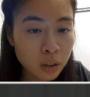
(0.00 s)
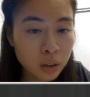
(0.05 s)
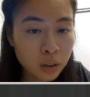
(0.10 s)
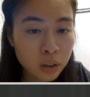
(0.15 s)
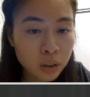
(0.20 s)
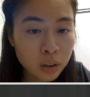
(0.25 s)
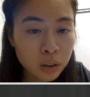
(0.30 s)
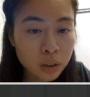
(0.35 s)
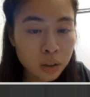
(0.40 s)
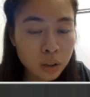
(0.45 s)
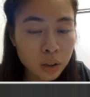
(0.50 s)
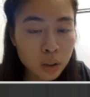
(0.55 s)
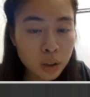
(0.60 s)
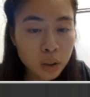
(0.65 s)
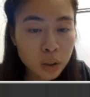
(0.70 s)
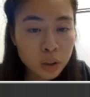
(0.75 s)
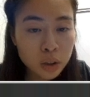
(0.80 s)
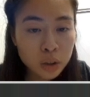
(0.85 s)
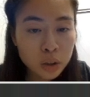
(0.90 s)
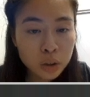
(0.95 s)
color.
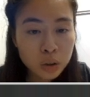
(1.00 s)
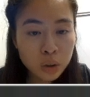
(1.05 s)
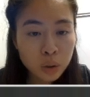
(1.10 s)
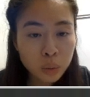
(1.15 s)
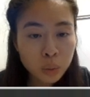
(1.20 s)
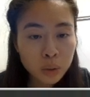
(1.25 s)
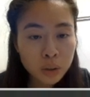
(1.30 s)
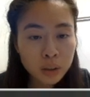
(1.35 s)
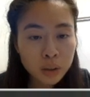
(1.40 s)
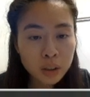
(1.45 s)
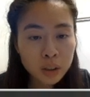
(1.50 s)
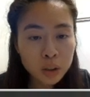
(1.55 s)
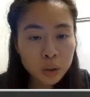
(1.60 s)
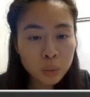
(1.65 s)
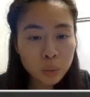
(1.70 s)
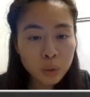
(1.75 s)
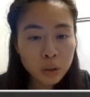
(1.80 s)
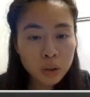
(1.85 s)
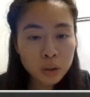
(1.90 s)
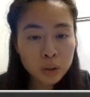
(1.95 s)
Let's go with
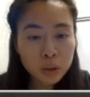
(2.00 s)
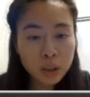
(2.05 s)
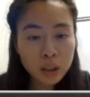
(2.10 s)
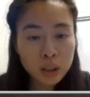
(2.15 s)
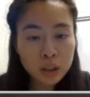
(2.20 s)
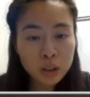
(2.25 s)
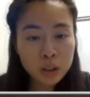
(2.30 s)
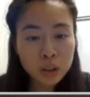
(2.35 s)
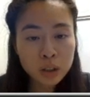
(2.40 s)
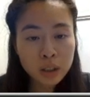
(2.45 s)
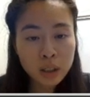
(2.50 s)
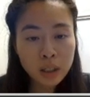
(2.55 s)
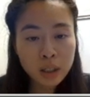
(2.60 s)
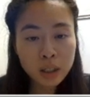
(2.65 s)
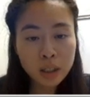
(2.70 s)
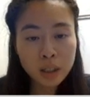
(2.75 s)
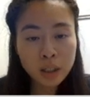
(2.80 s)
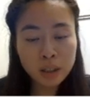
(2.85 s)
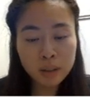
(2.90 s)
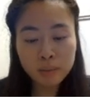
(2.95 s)
this one. So I can just
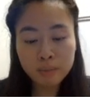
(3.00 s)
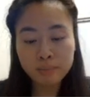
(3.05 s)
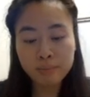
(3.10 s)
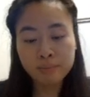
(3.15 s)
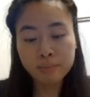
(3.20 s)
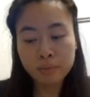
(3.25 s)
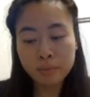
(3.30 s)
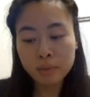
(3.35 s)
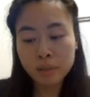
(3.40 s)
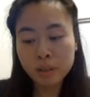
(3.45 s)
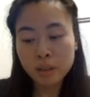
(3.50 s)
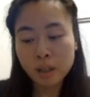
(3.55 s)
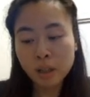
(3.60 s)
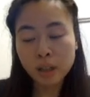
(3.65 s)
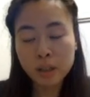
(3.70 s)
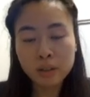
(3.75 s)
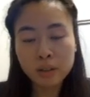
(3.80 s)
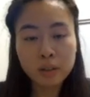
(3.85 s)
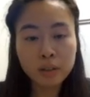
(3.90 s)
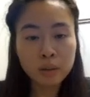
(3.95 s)
say,
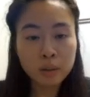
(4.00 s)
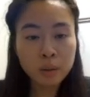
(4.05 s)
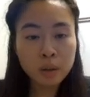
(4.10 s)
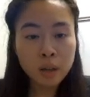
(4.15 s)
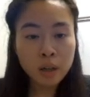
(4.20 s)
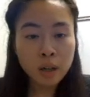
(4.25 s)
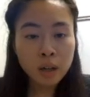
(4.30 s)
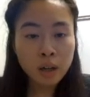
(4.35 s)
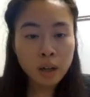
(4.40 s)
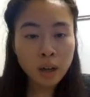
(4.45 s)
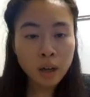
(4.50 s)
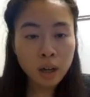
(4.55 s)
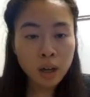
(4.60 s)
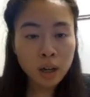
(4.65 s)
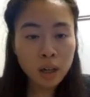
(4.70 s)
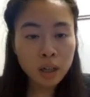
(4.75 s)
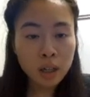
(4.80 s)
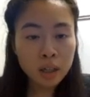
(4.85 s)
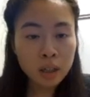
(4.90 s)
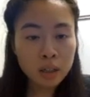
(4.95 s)
I don't know,
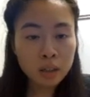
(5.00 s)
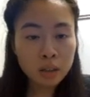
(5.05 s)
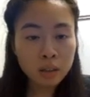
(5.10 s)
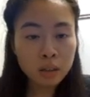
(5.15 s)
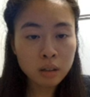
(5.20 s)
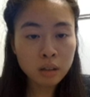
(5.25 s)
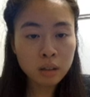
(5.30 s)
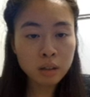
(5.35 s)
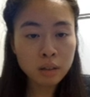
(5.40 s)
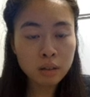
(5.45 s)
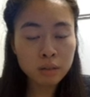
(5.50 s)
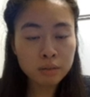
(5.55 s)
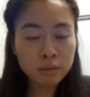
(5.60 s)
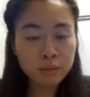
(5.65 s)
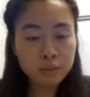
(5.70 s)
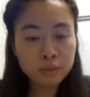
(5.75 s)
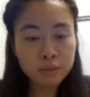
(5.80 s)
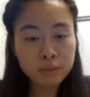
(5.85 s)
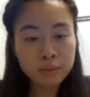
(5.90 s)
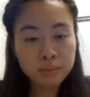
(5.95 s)
I
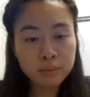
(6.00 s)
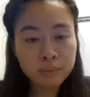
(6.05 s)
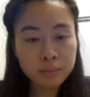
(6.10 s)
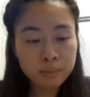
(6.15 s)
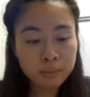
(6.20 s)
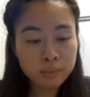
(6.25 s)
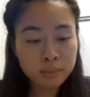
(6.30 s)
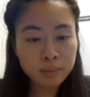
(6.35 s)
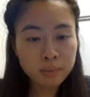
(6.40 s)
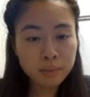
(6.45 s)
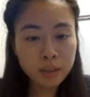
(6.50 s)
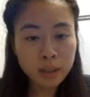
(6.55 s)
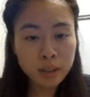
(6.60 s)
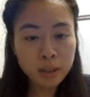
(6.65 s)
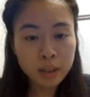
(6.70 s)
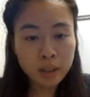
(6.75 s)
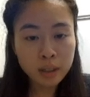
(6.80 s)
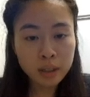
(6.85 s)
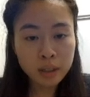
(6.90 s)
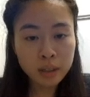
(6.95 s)
love,
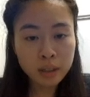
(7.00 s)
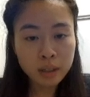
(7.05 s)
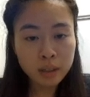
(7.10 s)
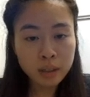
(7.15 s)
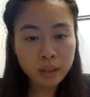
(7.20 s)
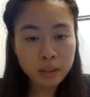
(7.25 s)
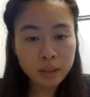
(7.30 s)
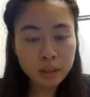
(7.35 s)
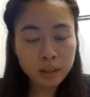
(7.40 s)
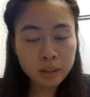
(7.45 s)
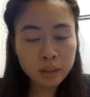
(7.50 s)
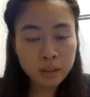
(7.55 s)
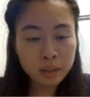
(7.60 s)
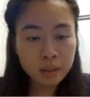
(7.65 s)
and then